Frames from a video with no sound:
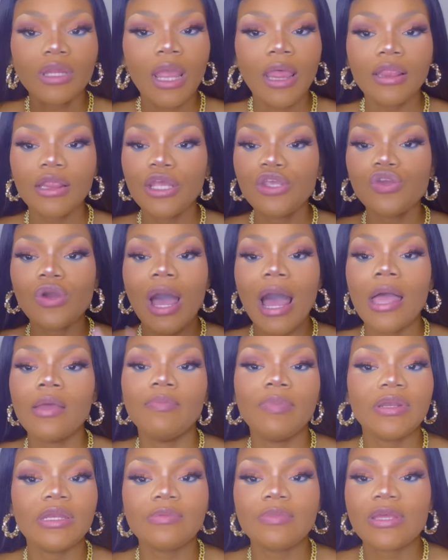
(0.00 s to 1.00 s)
then your eye
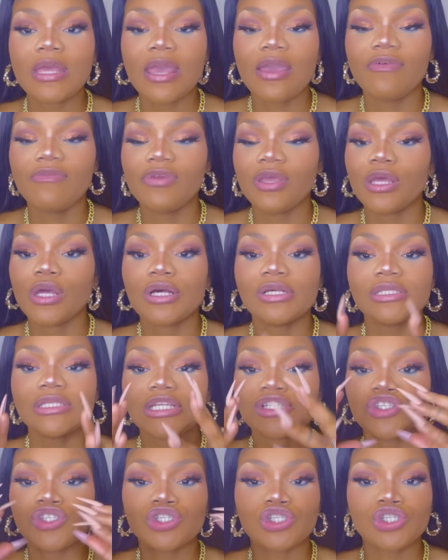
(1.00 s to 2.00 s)
better be heavy, because
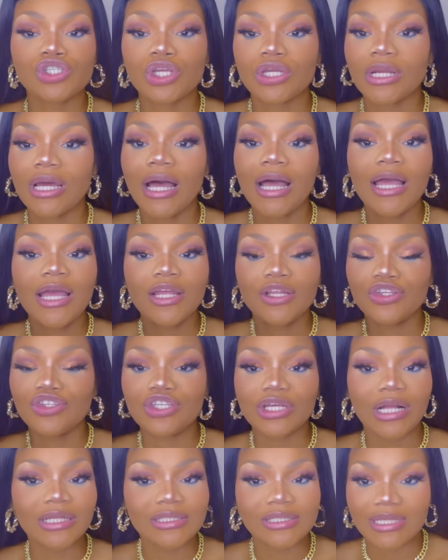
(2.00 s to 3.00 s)
it's just going to
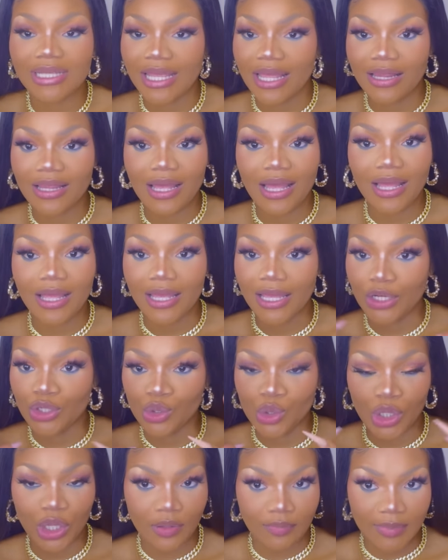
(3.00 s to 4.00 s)
gel together and
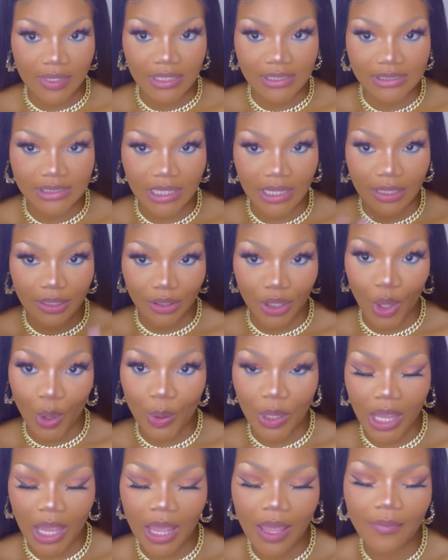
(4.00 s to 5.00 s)
look amazing.
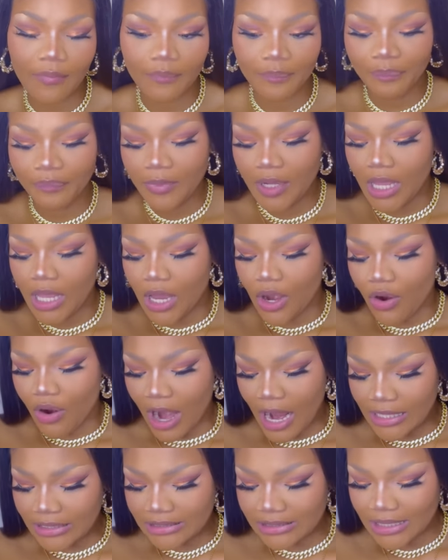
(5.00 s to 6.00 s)
Okay?
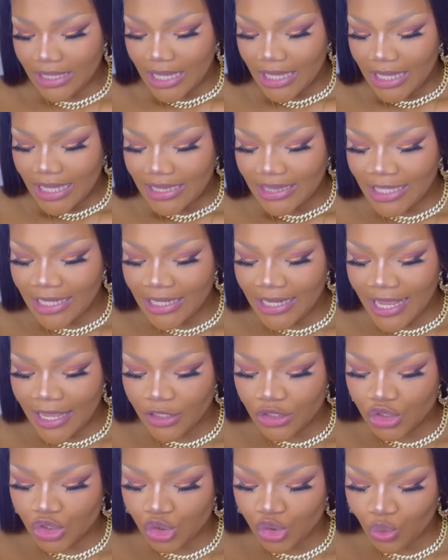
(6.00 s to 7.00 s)
Right. The
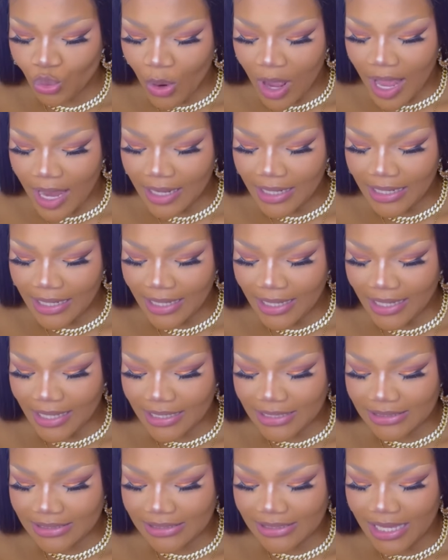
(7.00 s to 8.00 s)
next one
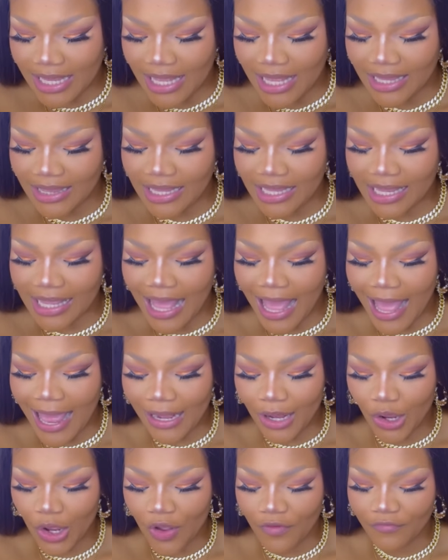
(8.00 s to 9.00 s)
is the
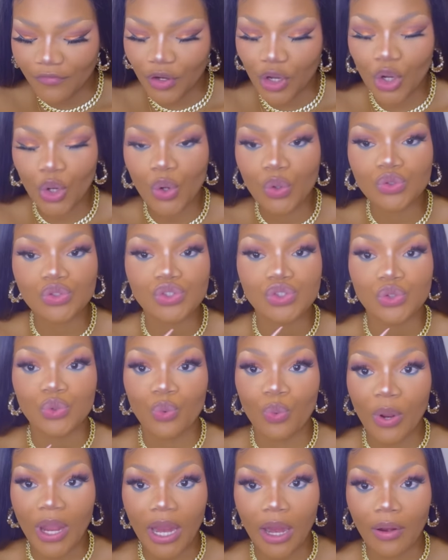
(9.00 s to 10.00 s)
color of clothes you
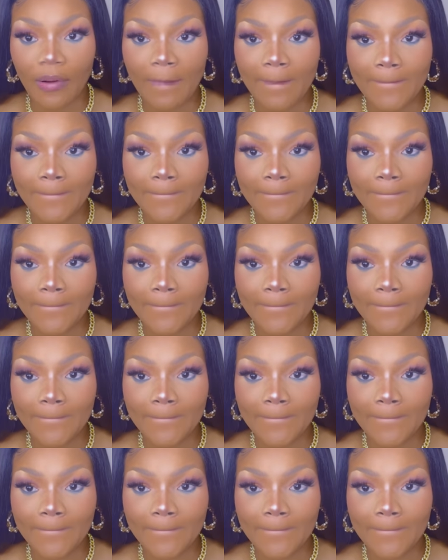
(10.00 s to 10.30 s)
wear.